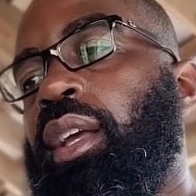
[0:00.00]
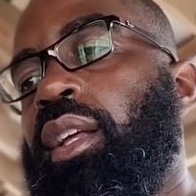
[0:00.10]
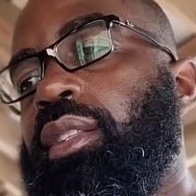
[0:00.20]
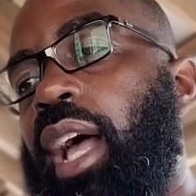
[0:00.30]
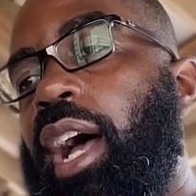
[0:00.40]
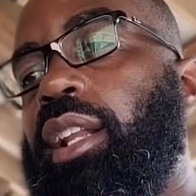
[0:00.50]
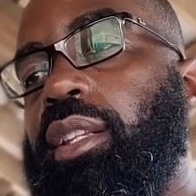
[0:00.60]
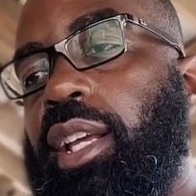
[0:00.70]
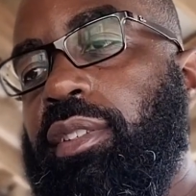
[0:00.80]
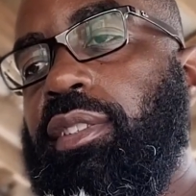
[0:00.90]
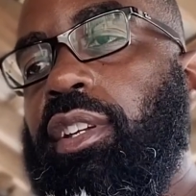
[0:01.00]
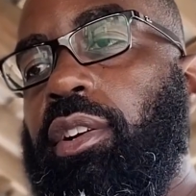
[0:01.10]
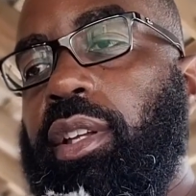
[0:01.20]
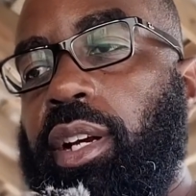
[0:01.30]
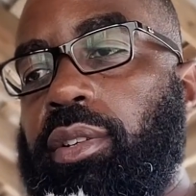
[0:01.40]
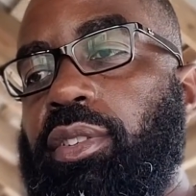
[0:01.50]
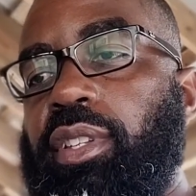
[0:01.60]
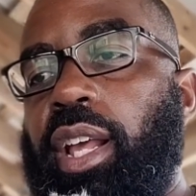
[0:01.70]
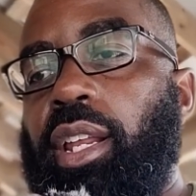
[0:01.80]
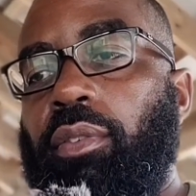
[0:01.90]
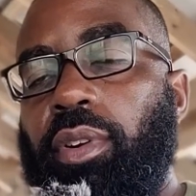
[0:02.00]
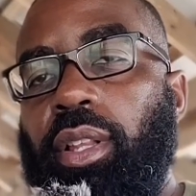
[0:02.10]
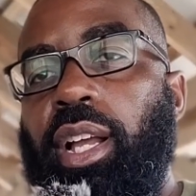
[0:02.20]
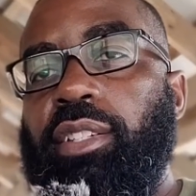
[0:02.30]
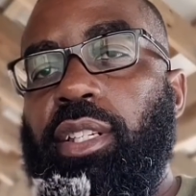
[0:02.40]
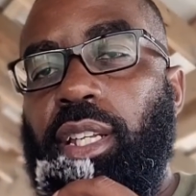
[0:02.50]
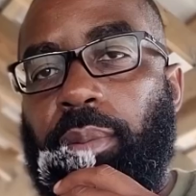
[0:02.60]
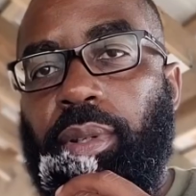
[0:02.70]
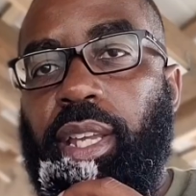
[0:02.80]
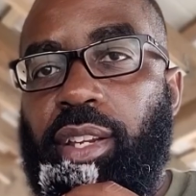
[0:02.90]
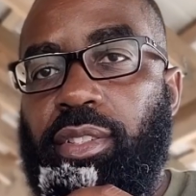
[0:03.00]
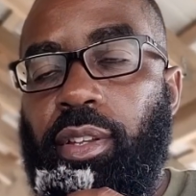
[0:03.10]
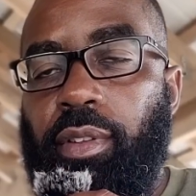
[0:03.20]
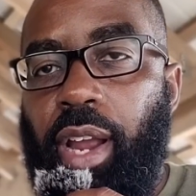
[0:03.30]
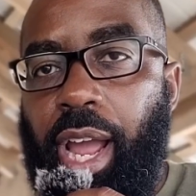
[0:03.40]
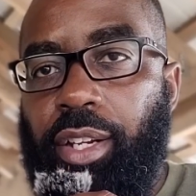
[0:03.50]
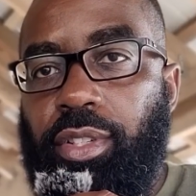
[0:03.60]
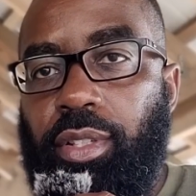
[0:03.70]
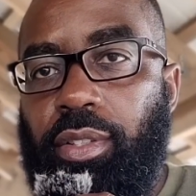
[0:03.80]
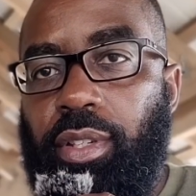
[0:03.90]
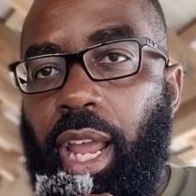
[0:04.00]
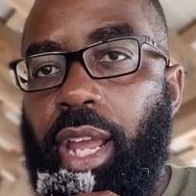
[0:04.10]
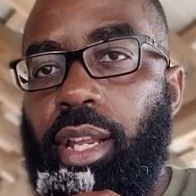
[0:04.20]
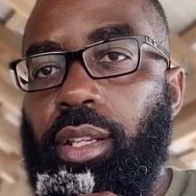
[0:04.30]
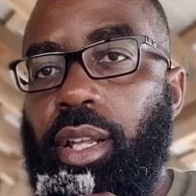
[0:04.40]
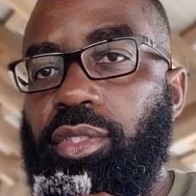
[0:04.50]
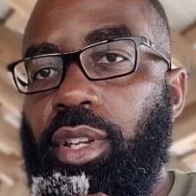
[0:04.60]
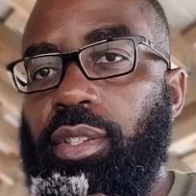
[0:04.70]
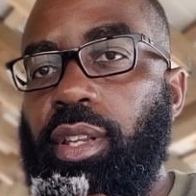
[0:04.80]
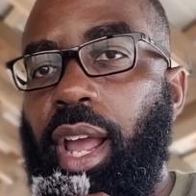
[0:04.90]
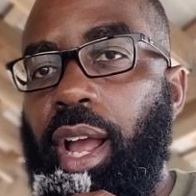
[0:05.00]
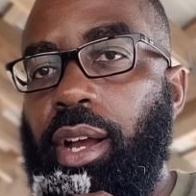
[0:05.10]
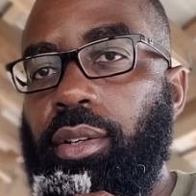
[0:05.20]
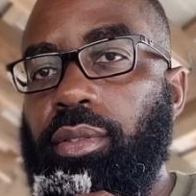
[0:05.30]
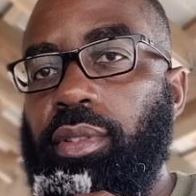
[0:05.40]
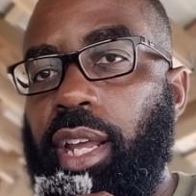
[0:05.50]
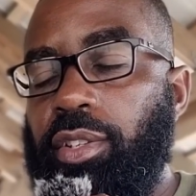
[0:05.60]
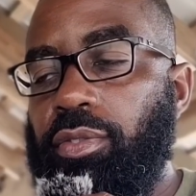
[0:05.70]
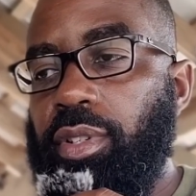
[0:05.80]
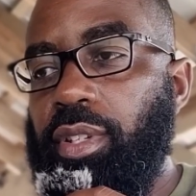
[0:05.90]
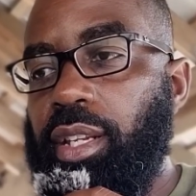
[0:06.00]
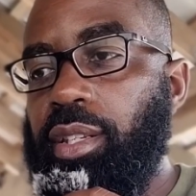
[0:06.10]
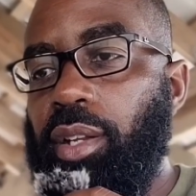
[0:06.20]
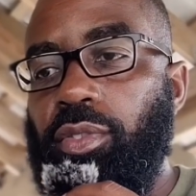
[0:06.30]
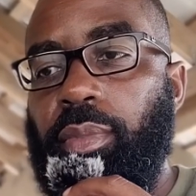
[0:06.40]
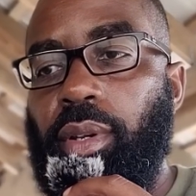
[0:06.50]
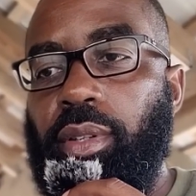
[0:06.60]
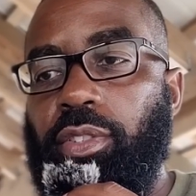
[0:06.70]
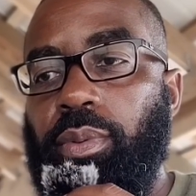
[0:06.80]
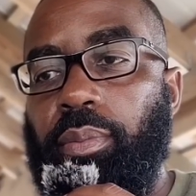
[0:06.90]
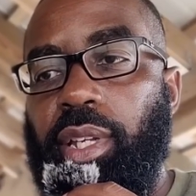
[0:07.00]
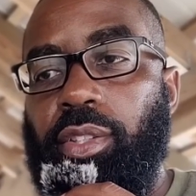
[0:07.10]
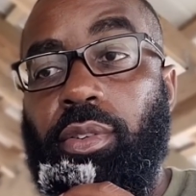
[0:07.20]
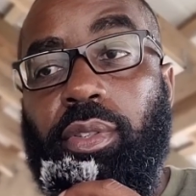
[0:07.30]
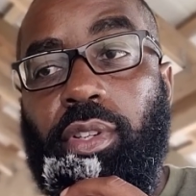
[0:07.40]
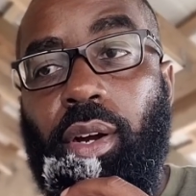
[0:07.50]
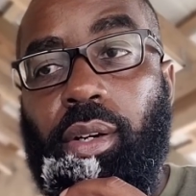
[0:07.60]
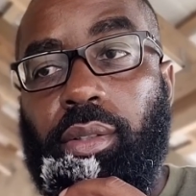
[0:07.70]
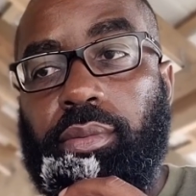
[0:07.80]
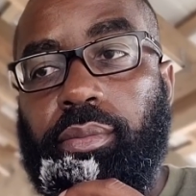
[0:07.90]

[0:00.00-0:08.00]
not necessarily understanding and realizing the implications of their actions and just how dangerous and detrimental this will be to us all.